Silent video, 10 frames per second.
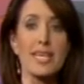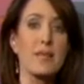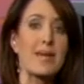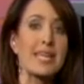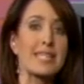league
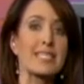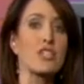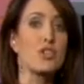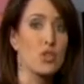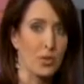meetings in
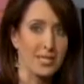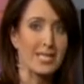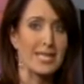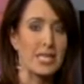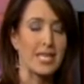New York
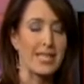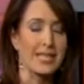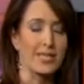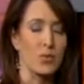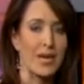City late
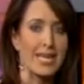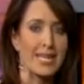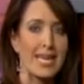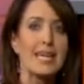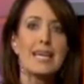this week.
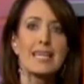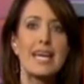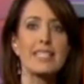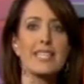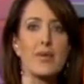
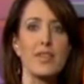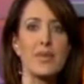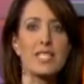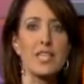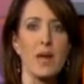
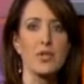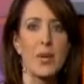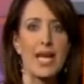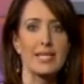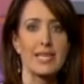KCRA3's Tom
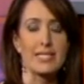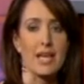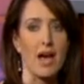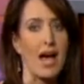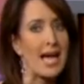DuHain says the
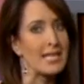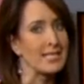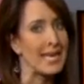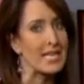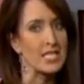high
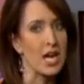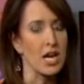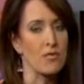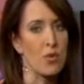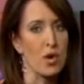stakes tug
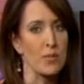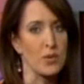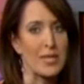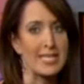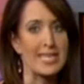of war
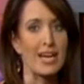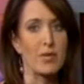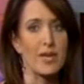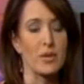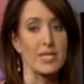between
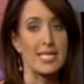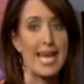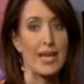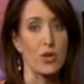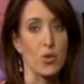Sacramento and
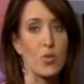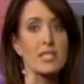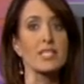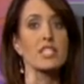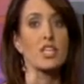Seattle was
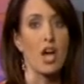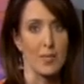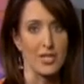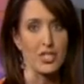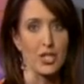the top
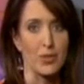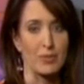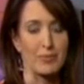issue.